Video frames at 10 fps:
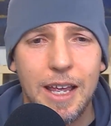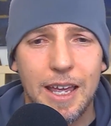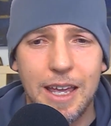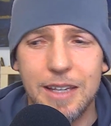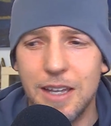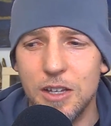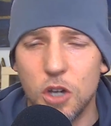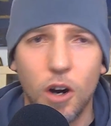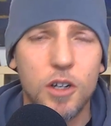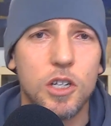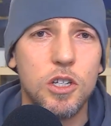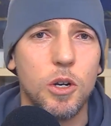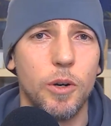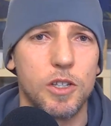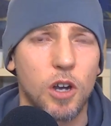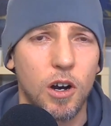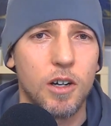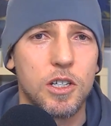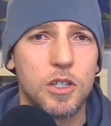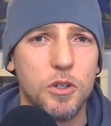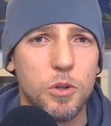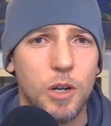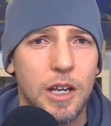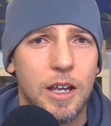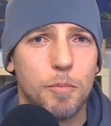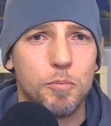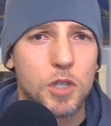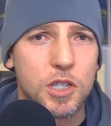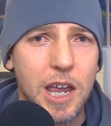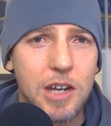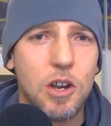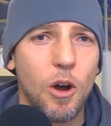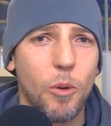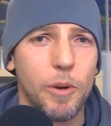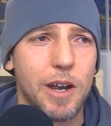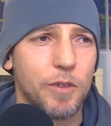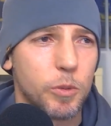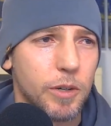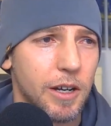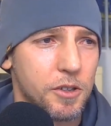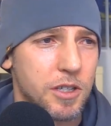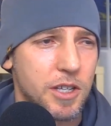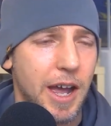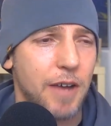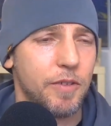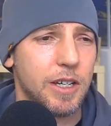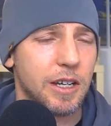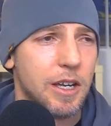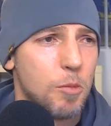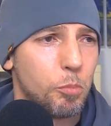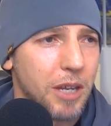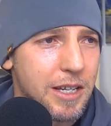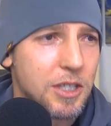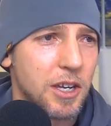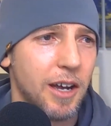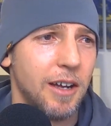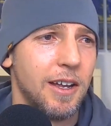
It's hard to do. It's hard to say no when everyone else is having pizza.